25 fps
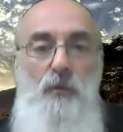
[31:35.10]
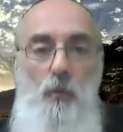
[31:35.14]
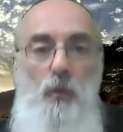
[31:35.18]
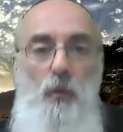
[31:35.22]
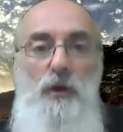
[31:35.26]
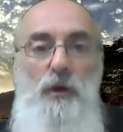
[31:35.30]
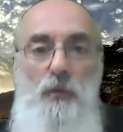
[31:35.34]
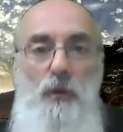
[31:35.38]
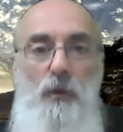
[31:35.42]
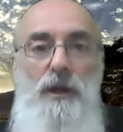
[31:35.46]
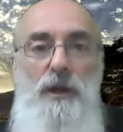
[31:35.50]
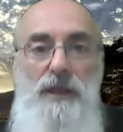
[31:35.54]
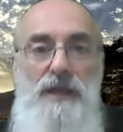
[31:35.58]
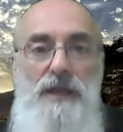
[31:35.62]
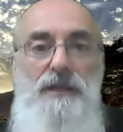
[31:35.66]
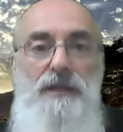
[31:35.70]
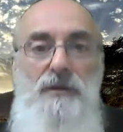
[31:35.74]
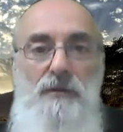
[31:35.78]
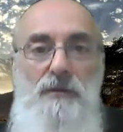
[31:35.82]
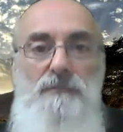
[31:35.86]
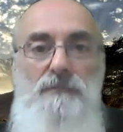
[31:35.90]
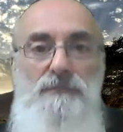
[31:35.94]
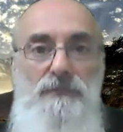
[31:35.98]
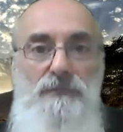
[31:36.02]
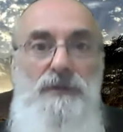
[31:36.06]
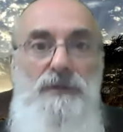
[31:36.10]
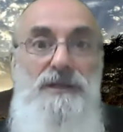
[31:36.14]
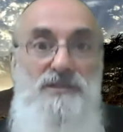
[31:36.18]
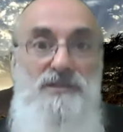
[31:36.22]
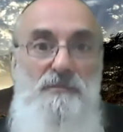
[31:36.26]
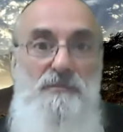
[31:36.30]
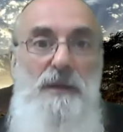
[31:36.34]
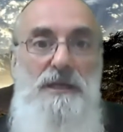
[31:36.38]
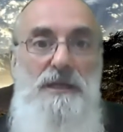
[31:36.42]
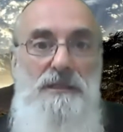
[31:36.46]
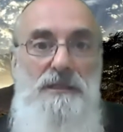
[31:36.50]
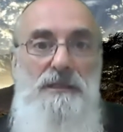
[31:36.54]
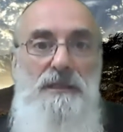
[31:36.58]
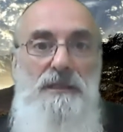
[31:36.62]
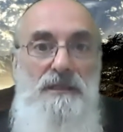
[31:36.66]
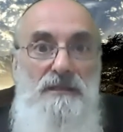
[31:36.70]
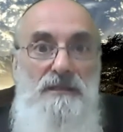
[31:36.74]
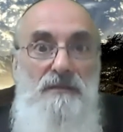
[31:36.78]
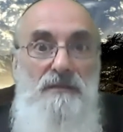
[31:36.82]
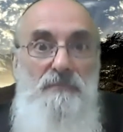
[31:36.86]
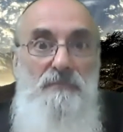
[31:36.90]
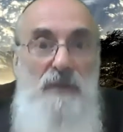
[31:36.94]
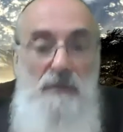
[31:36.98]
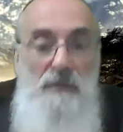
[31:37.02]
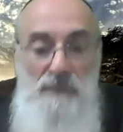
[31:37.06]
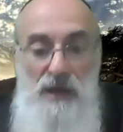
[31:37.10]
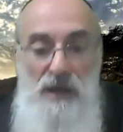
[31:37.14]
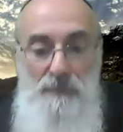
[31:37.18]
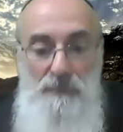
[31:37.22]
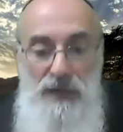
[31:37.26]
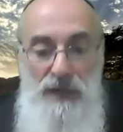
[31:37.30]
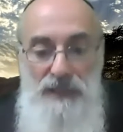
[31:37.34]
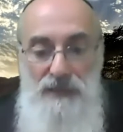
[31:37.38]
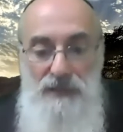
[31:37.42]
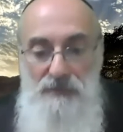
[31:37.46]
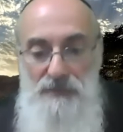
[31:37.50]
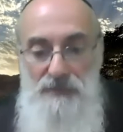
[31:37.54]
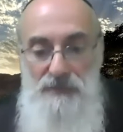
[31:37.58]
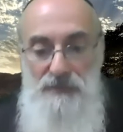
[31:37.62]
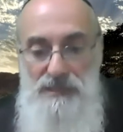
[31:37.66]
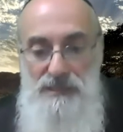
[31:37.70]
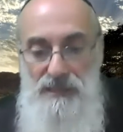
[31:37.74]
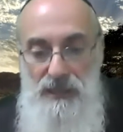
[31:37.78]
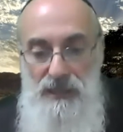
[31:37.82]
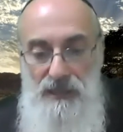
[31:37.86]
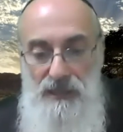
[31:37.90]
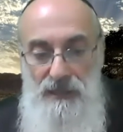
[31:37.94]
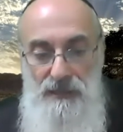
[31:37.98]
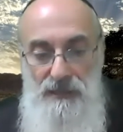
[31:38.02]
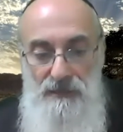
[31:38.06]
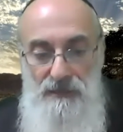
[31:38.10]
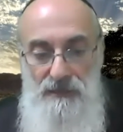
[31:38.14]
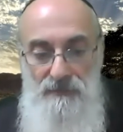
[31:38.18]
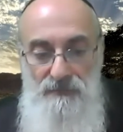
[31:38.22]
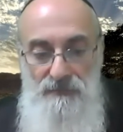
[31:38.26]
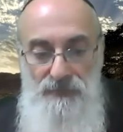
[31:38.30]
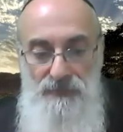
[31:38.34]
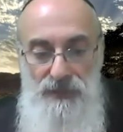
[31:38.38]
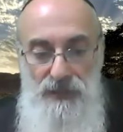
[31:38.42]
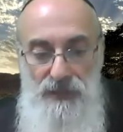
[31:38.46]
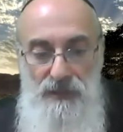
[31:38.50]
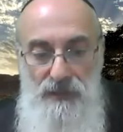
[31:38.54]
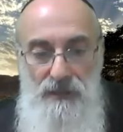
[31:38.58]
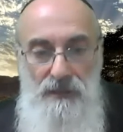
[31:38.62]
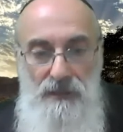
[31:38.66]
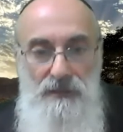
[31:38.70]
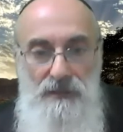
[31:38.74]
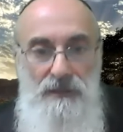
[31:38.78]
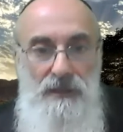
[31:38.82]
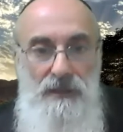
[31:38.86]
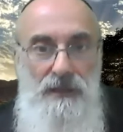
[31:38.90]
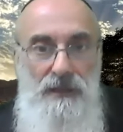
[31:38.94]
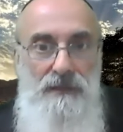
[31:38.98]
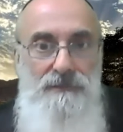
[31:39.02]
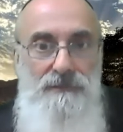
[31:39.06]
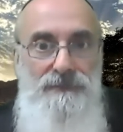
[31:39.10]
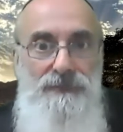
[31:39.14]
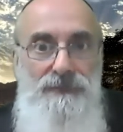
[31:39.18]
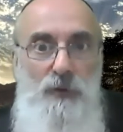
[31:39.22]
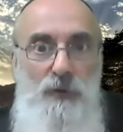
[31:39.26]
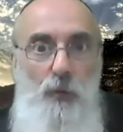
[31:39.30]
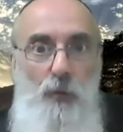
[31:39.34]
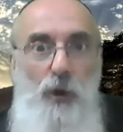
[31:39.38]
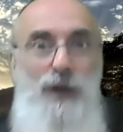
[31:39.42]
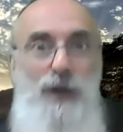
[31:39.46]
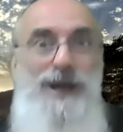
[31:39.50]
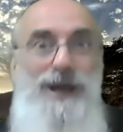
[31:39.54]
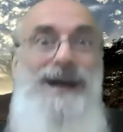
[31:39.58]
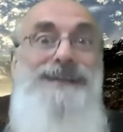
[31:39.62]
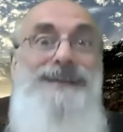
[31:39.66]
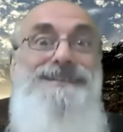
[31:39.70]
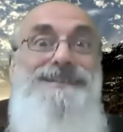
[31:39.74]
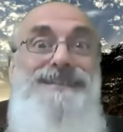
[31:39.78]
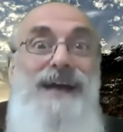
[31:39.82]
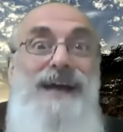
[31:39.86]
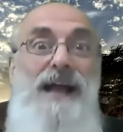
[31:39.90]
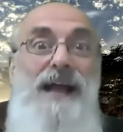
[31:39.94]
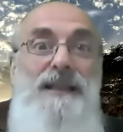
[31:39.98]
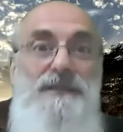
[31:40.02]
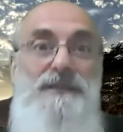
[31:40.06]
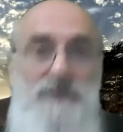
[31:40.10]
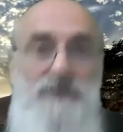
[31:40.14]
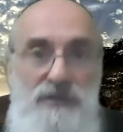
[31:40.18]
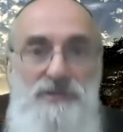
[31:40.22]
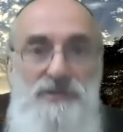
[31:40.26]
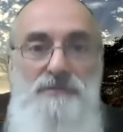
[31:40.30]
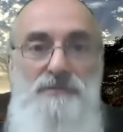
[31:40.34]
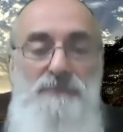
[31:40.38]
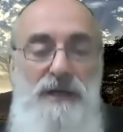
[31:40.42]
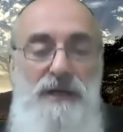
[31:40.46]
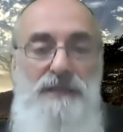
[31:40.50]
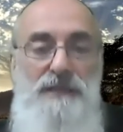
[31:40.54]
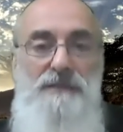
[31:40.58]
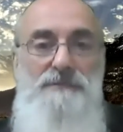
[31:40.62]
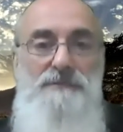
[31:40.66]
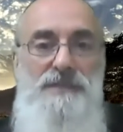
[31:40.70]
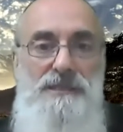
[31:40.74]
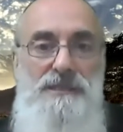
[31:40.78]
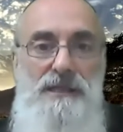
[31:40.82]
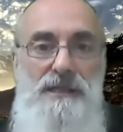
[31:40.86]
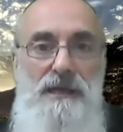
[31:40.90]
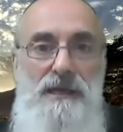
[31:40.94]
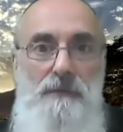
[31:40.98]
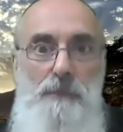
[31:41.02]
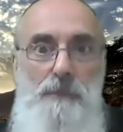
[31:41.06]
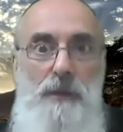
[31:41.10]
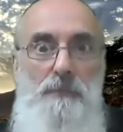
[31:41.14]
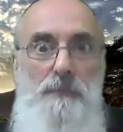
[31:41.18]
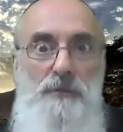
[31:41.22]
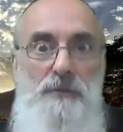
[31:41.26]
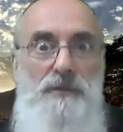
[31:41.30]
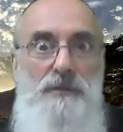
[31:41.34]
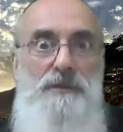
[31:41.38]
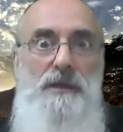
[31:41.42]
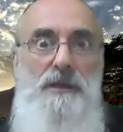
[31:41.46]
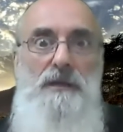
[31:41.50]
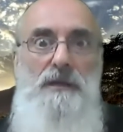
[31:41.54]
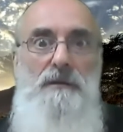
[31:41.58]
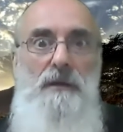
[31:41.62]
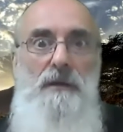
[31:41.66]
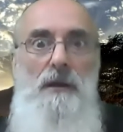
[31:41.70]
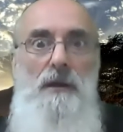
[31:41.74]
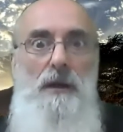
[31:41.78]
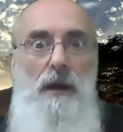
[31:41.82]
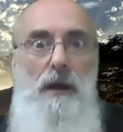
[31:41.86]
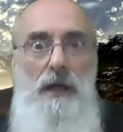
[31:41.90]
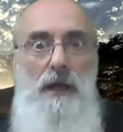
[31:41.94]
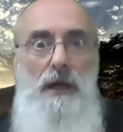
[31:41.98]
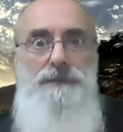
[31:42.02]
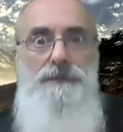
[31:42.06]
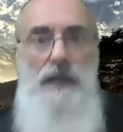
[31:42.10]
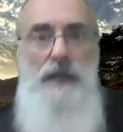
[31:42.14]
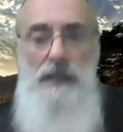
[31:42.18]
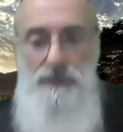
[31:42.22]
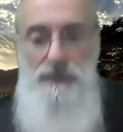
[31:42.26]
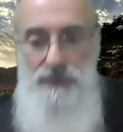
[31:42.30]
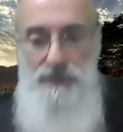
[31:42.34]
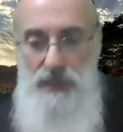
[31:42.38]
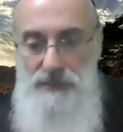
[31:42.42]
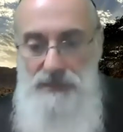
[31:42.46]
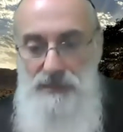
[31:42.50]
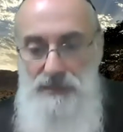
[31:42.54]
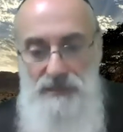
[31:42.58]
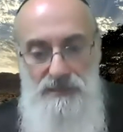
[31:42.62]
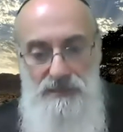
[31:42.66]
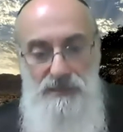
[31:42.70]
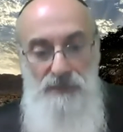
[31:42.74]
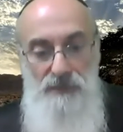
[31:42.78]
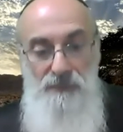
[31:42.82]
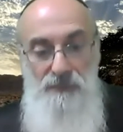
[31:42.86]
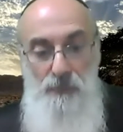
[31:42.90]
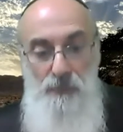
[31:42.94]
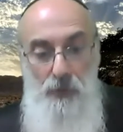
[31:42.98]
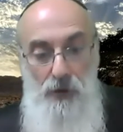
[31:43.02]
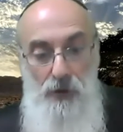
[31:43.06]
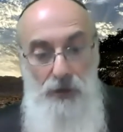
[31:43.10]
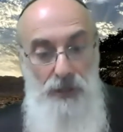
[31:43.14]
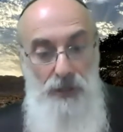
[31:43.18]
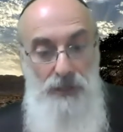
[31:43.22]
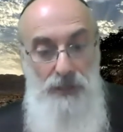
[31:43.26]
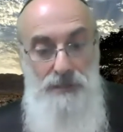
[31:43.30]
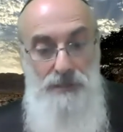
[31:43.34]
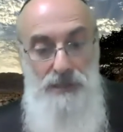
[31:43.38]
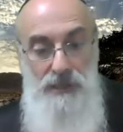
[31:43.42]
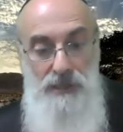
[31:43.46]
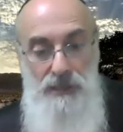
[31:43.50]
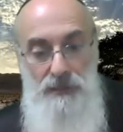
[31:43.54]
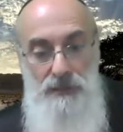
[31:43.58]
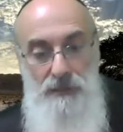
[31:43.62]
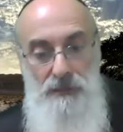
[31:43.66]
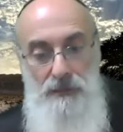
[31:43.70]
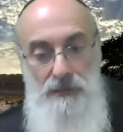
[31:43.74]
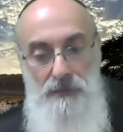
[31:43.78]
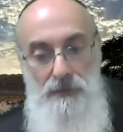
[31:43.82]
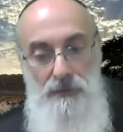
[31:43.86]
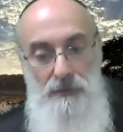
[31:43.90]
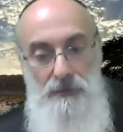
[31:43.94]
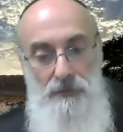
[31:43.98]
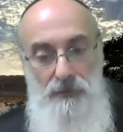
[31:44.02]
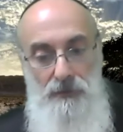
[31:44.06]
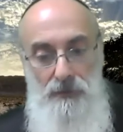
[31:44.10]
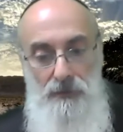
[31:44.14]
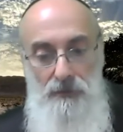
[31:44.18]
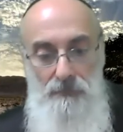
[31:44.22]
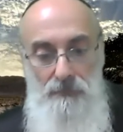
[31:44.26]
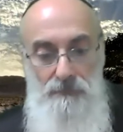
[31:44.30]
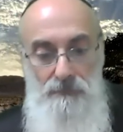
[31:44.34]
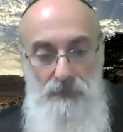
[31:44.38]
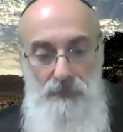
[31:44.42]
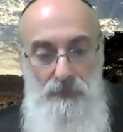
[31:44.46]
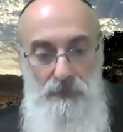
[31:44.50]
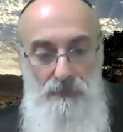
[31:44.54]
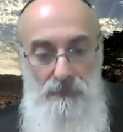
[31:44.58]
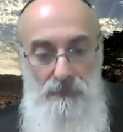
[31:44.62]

what, what do they, especially, they, they make their mistake. Okay. Where do idolaters make the mistake? People say, idolater, that's a stiff word, isn't it? You know,